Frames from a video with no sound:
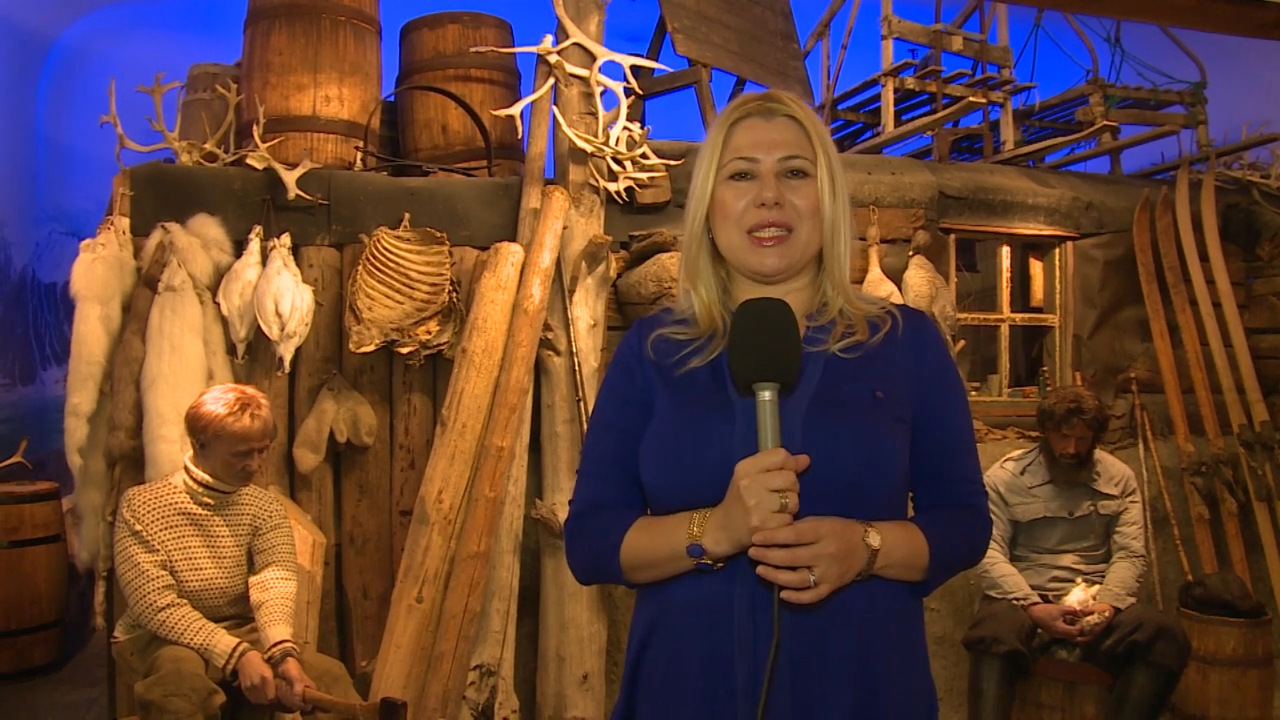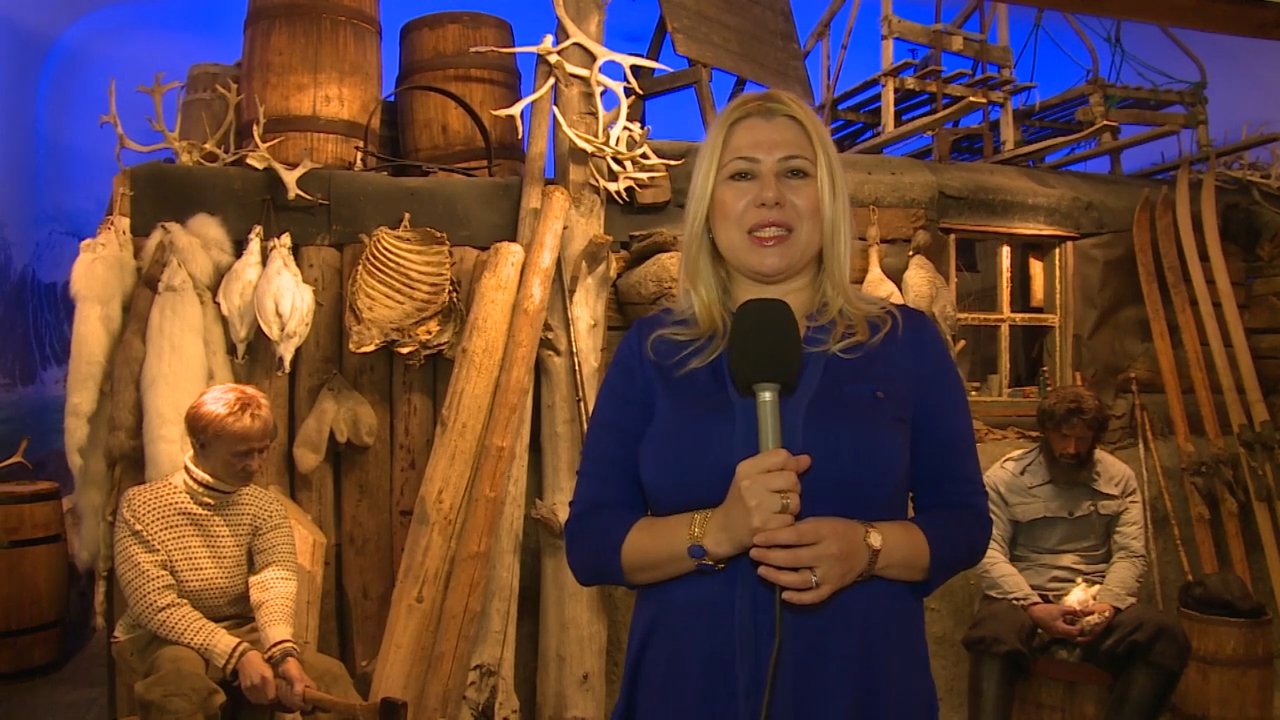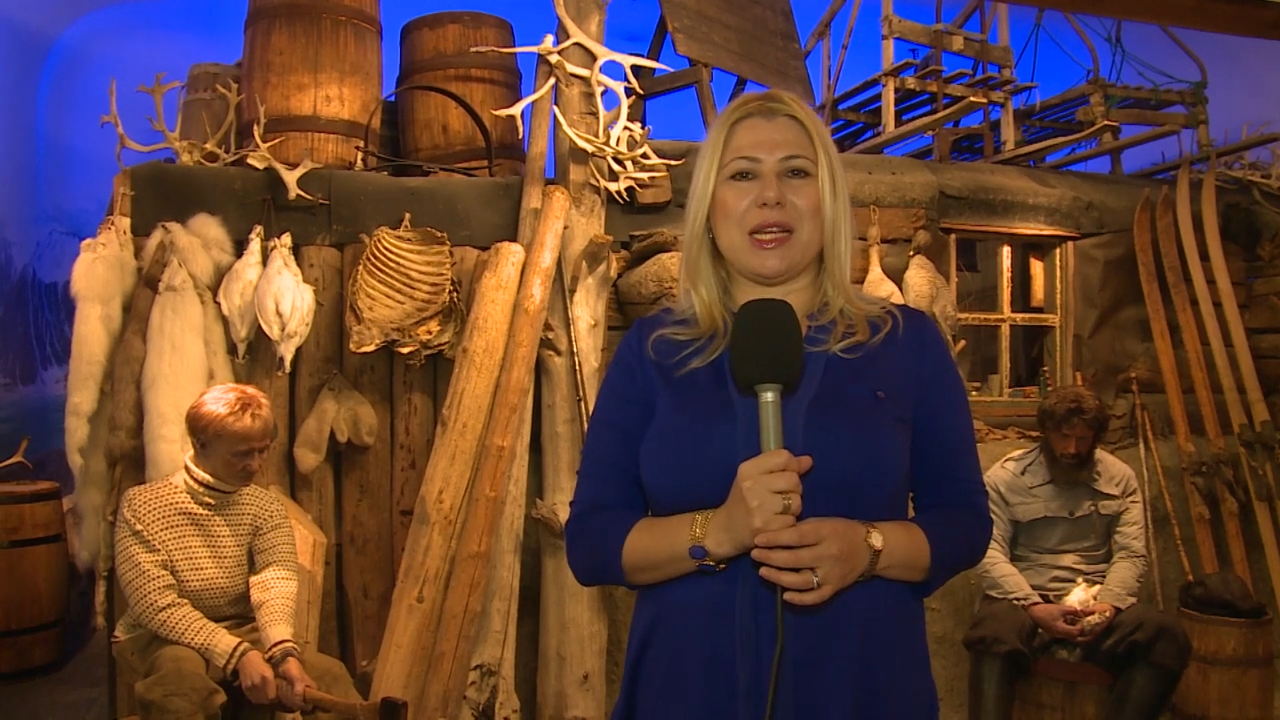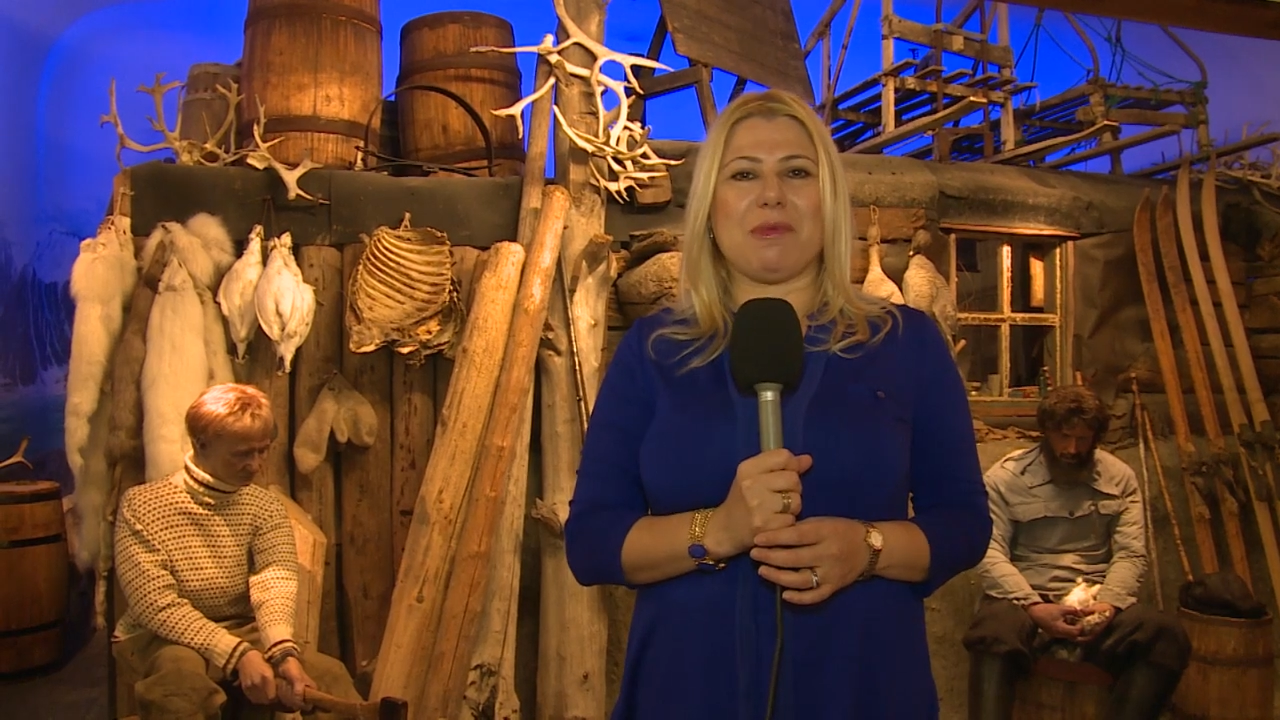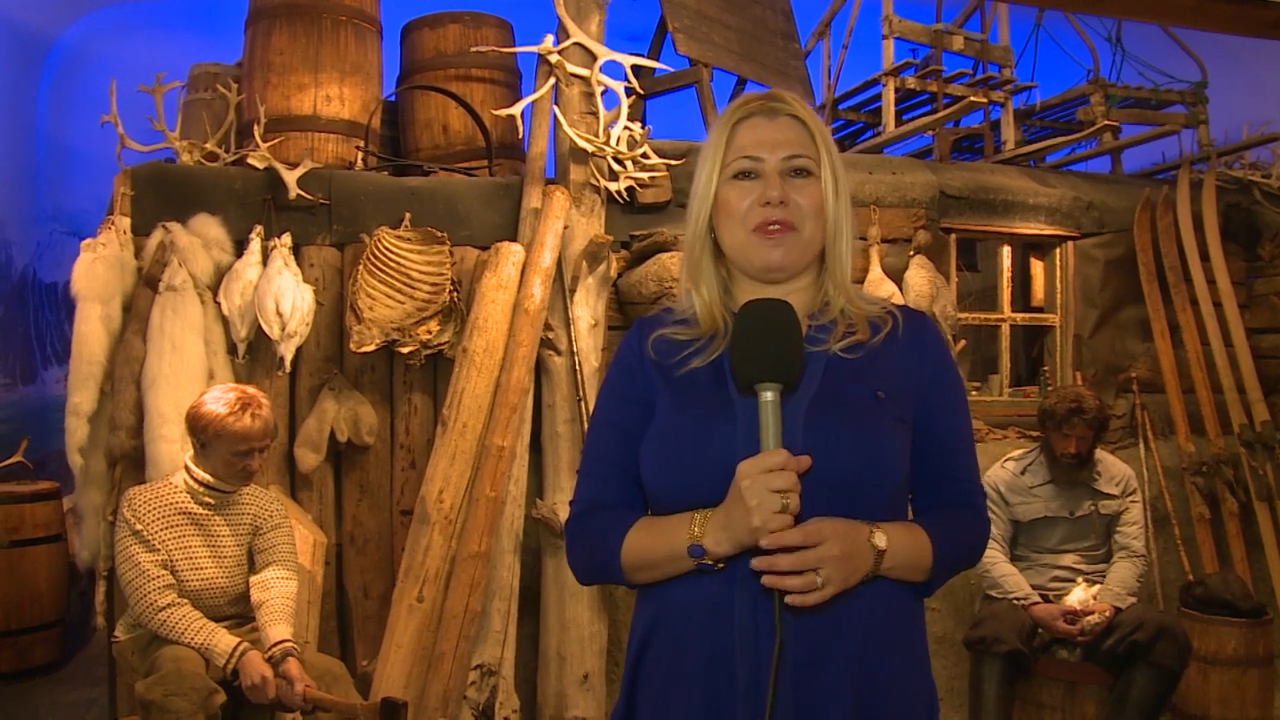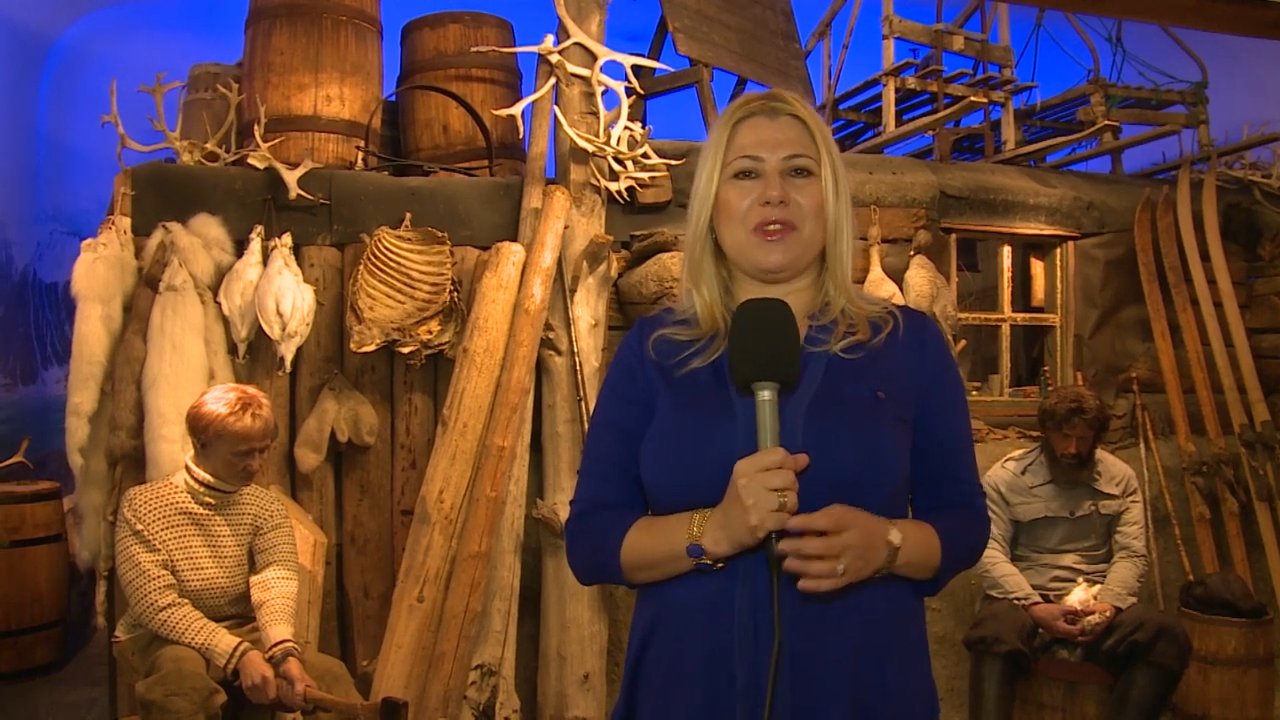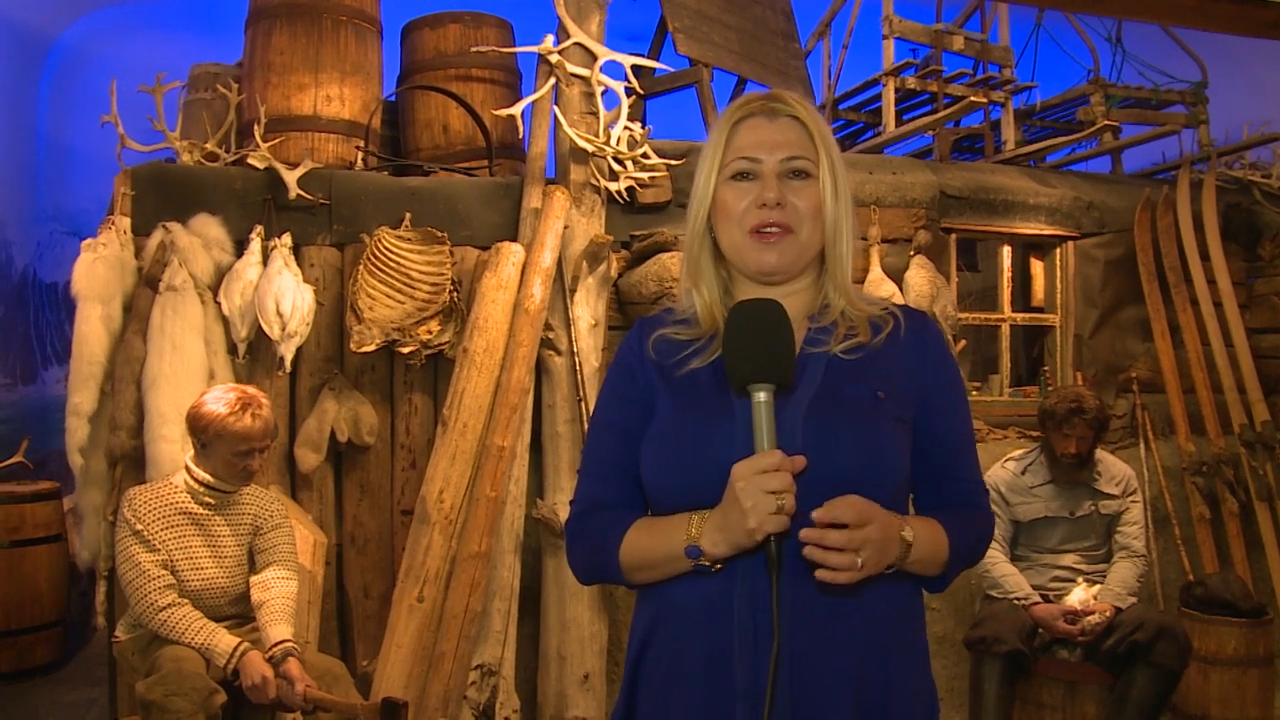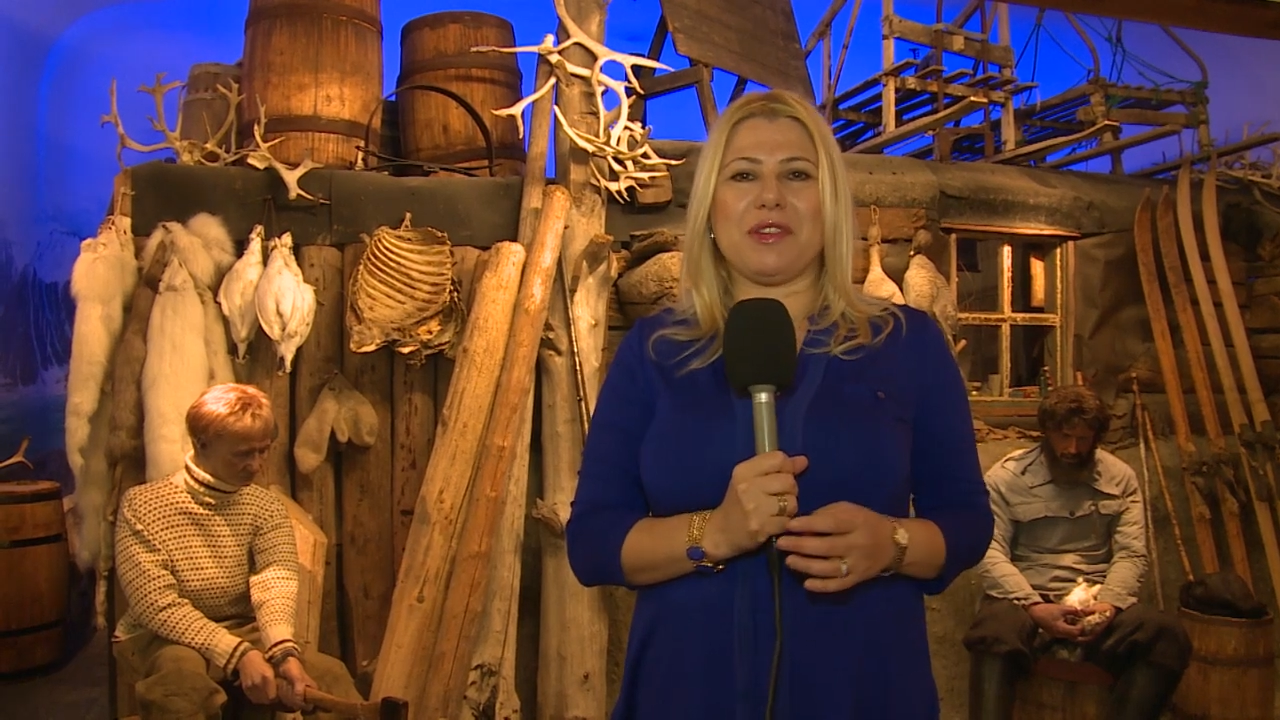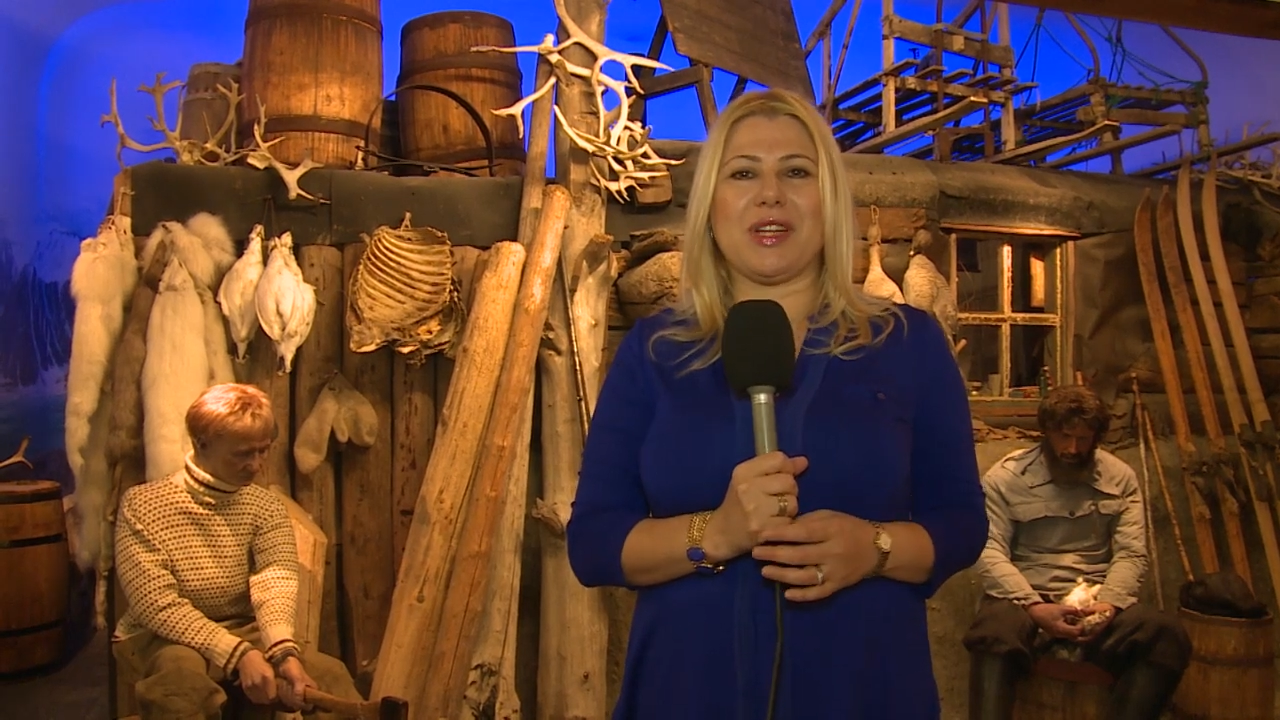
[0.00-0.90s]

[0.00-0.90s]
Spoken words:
some very